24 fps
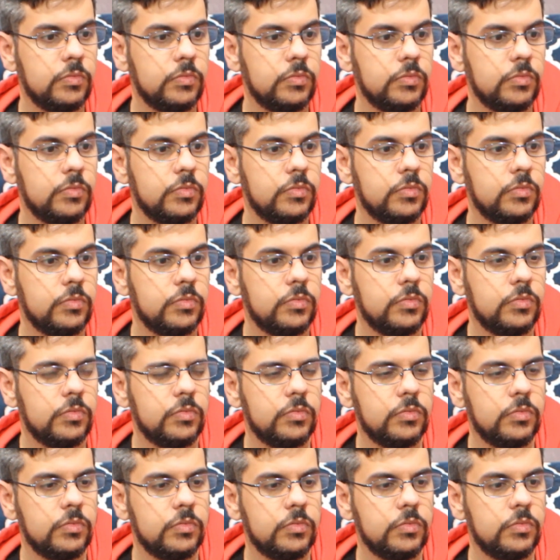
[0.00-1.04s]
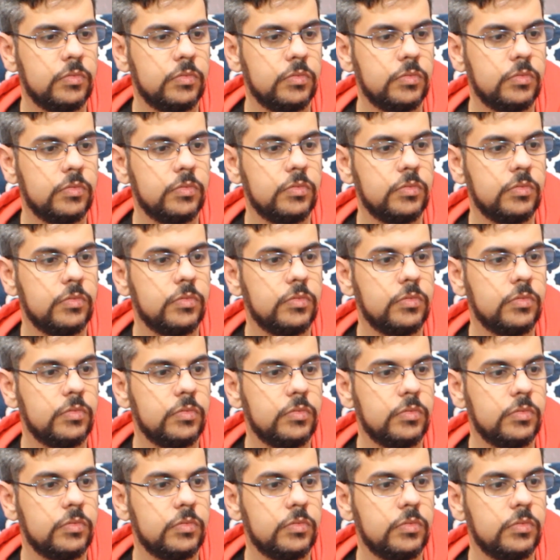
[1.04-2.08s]

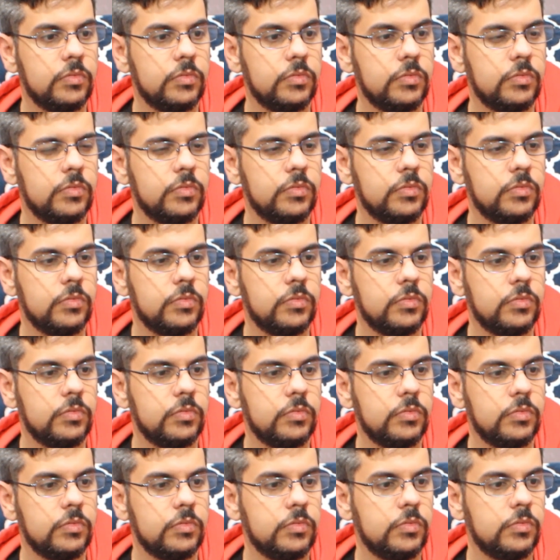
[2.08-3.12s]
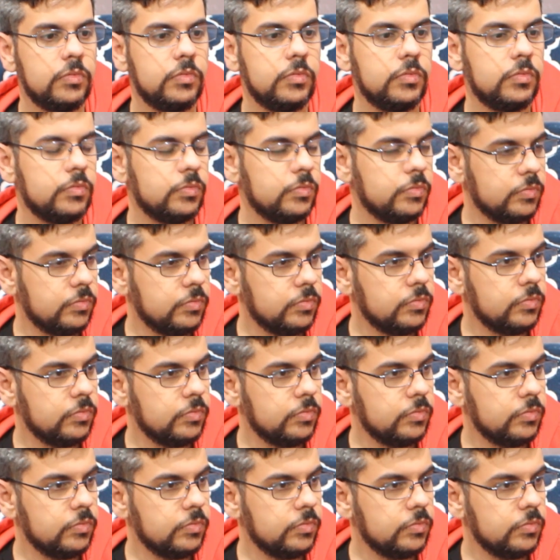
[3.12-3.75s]
[no speech]